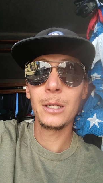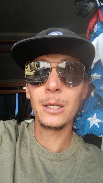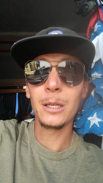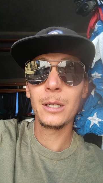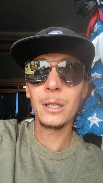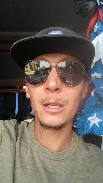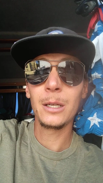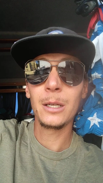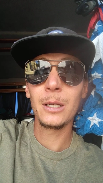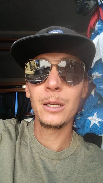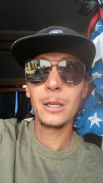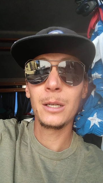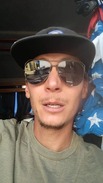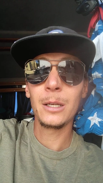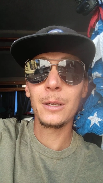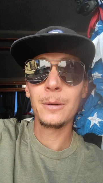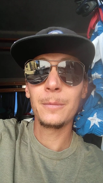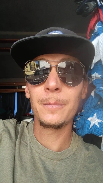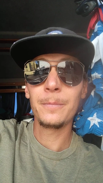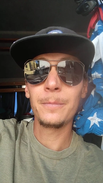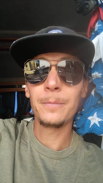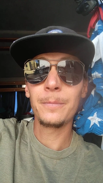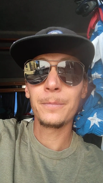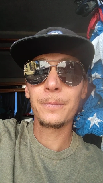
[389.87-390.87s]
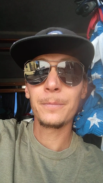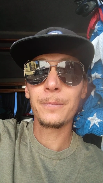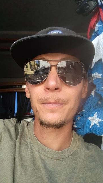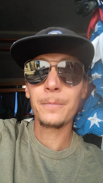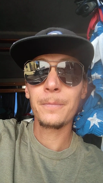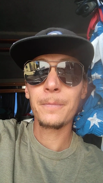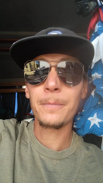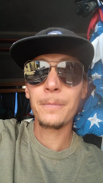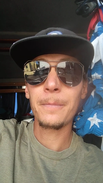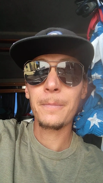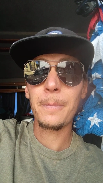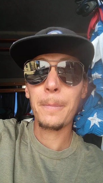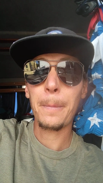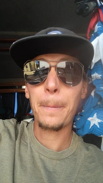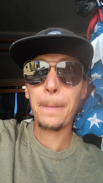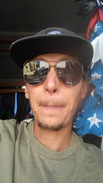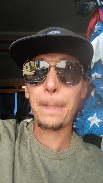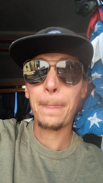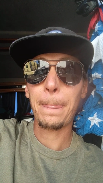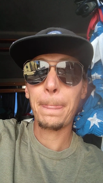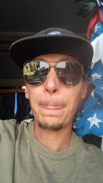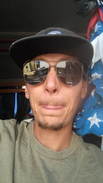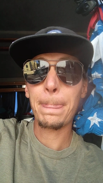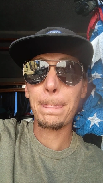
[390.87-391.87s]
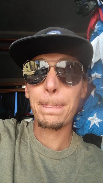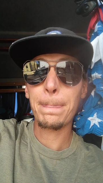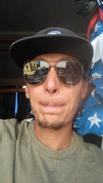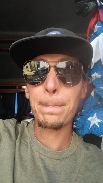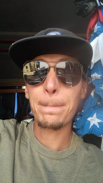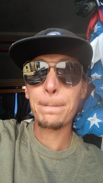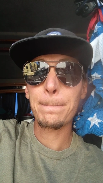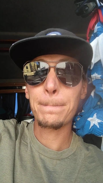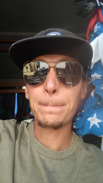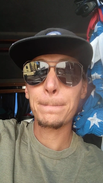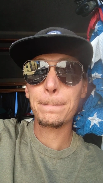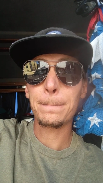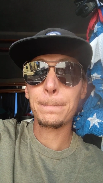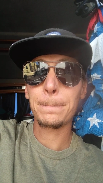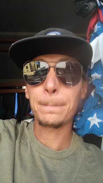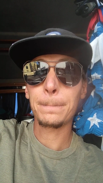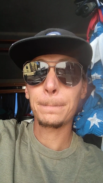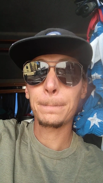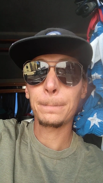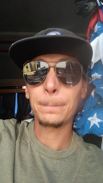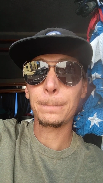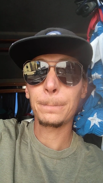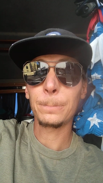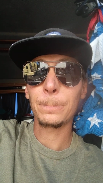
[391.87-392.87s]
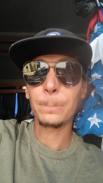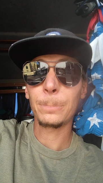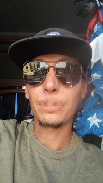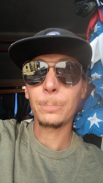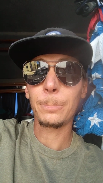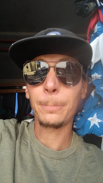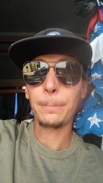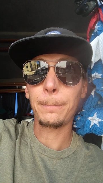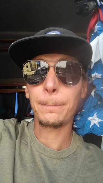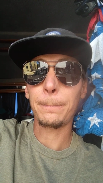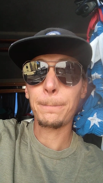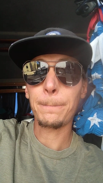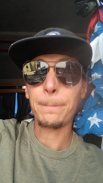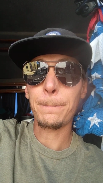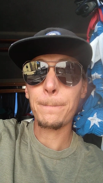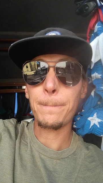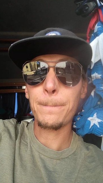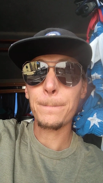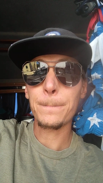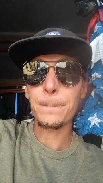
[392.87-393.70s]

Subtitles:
(no one is talking)